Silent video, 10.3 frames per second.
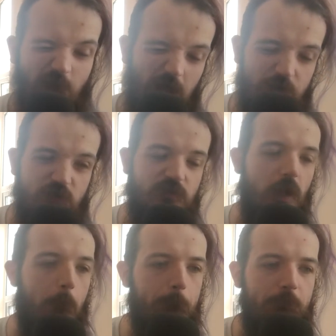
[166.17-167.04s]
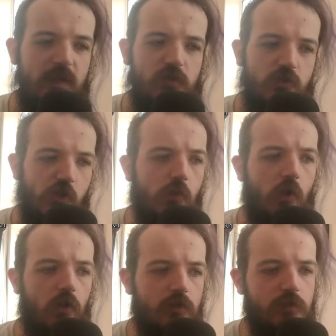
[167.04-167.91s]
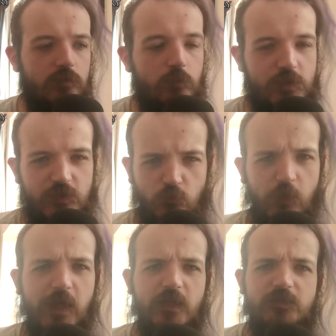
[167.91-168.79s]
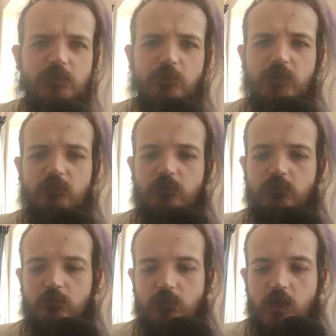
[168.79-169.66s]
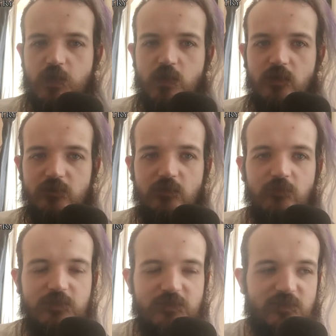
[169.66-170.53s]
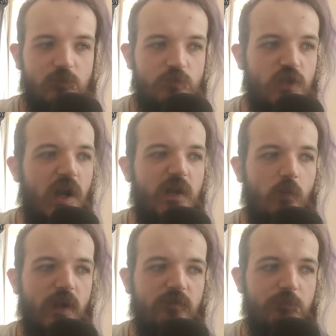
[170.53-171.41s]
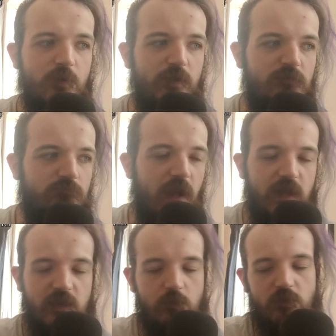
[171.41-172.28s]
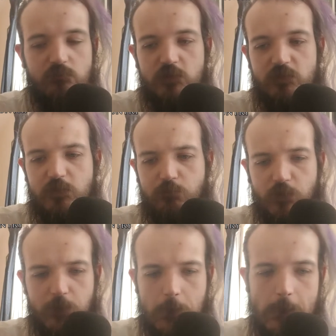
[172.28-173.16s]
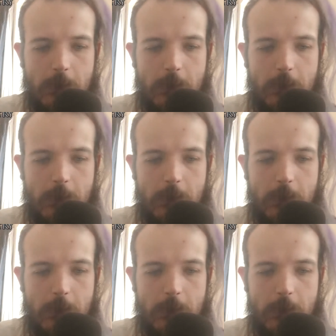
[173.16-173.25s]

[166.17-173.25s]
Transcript: just a bit too odd, which is weird considering Ihsahn has never really shied away from doing anything with his music, but